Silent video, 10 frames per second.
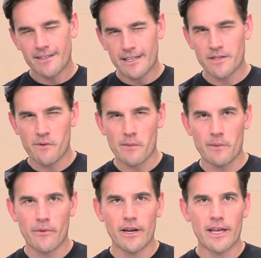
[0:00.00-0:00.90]
That's
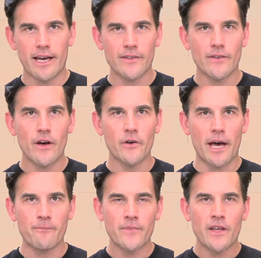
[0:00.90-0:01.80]
probably plenty, guys.
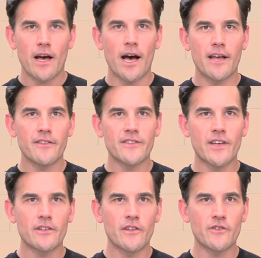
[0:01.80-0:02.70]
Okay,
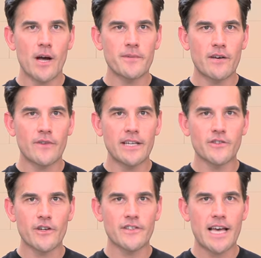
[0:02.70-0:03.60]
the drop-down
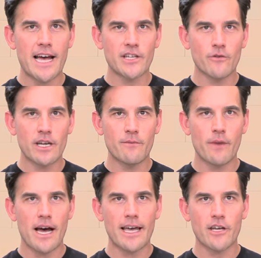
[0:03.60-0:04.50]
visor is actuated
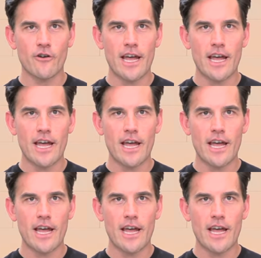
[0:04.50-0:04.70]
by your